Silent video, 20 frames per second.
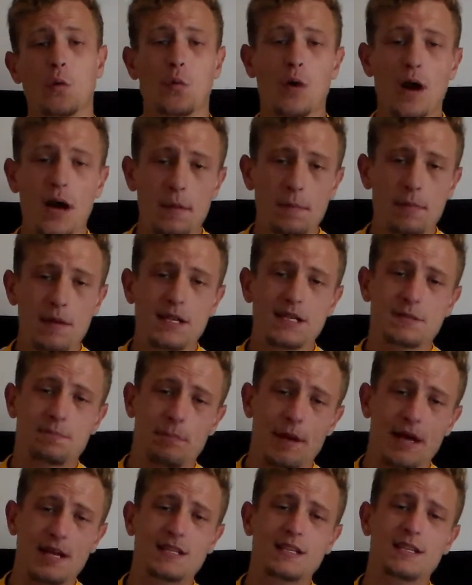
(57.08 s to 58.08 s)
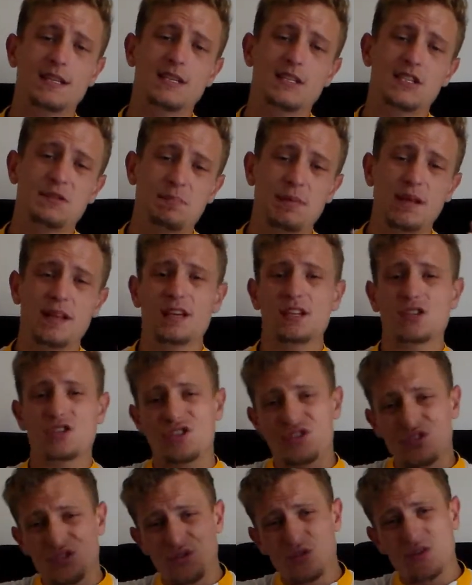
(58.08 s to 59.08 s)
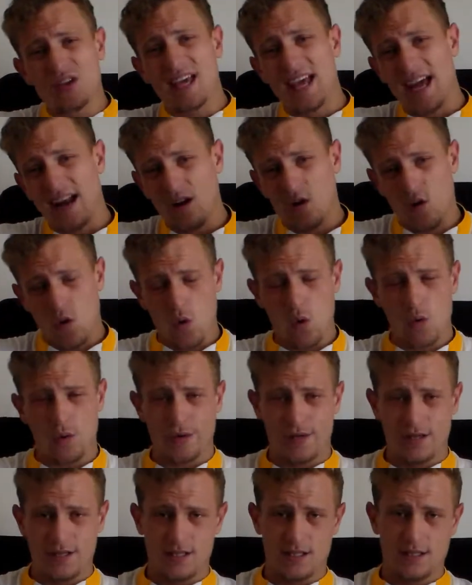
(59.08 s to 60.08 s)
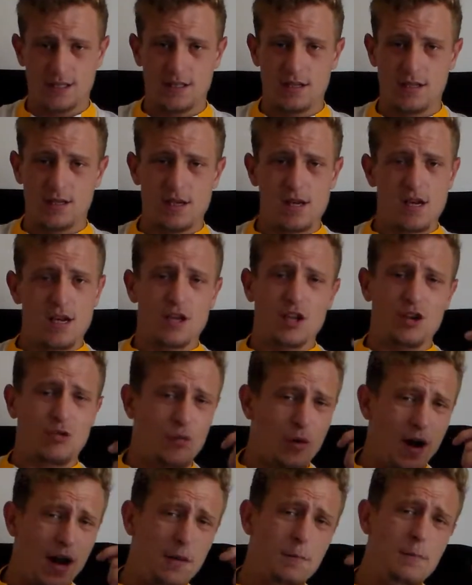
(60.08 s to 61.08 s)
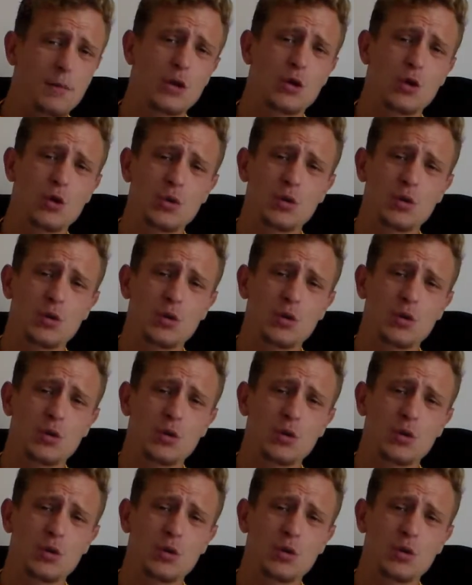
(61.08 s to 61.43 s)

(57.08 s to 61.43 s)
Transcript: Rugby is basically split into two categories rugby